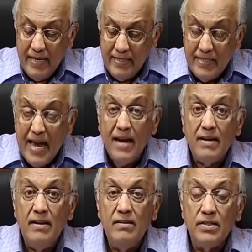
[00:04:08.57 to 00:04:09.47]

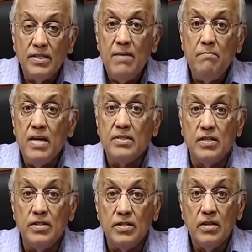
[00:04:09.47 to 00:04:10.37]
exactly the same
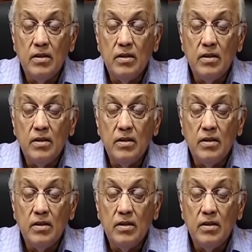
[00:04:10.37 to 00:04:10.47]
message